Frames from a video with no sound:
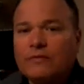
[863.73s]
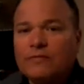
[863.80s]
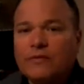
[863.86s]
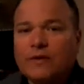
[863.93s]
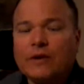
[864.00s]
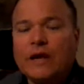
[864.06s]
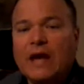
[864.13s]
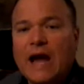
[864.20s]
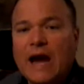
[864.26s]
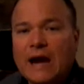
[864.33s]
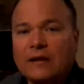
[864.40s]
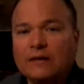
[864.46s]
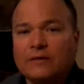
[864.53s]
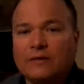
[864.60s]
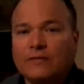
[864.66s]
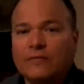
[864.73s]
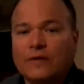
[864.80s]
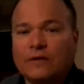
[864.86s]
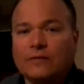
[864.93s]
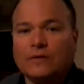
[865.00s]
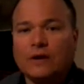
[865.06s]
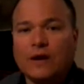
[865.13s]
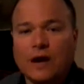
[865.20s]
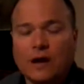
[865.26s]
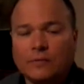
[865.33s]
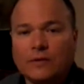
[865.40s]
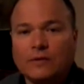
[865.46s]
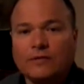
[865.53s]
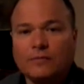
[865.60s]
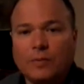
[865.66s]
very active in the
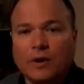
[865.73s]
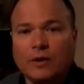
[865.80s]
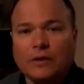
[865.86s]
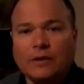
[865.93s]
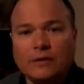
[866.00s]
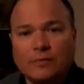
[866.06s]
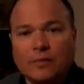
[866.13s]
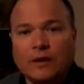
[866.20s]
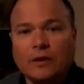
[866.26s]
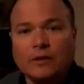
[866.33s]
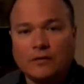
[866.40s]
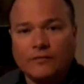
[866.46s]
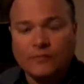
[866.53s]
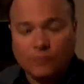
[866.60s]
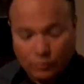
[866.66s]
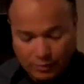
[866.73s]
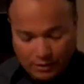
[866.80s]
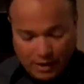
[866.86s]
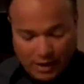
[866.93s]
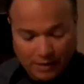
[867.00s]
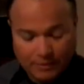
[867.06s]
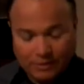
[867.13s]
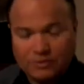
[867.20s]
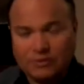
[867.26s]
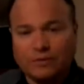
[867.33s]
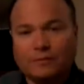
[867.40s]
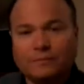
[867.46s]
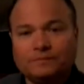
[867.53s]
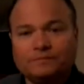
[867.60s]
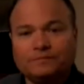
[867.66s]
Communist Party in America for the Comintern.